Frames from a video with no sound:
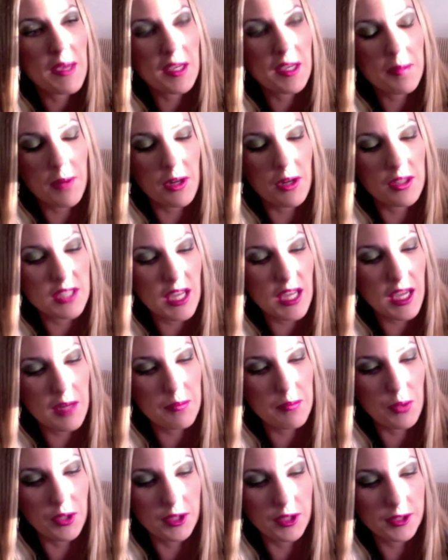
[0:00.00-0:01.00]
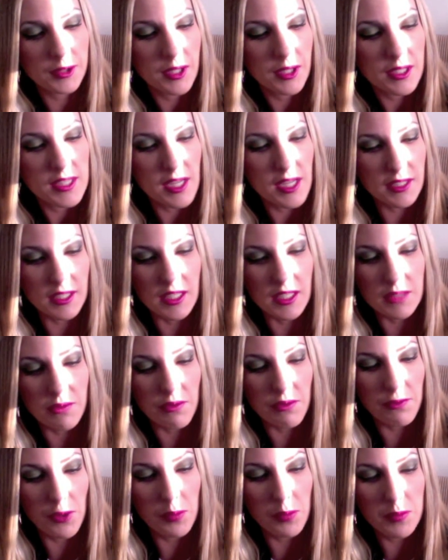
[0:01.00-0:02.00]
Artist Handbook: Techniques
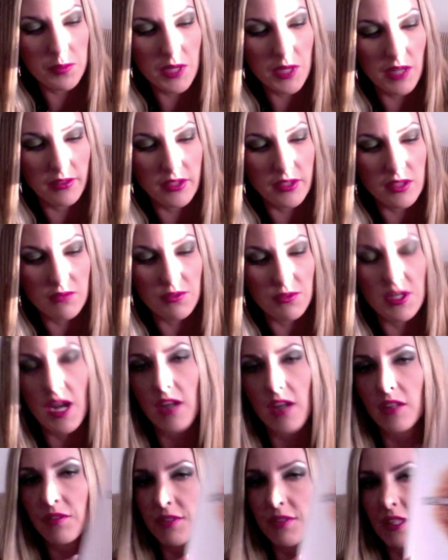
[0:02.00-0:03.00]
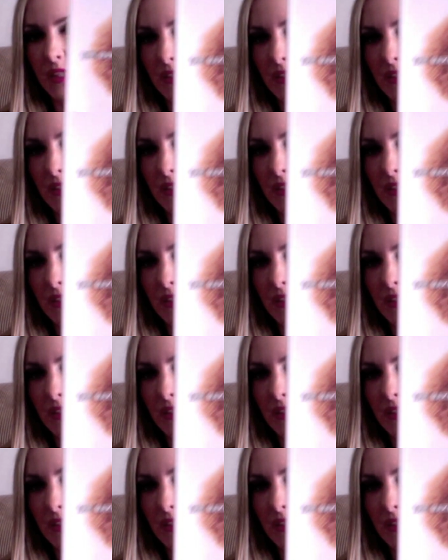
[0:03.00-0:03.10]
for Film, Television, Photography, and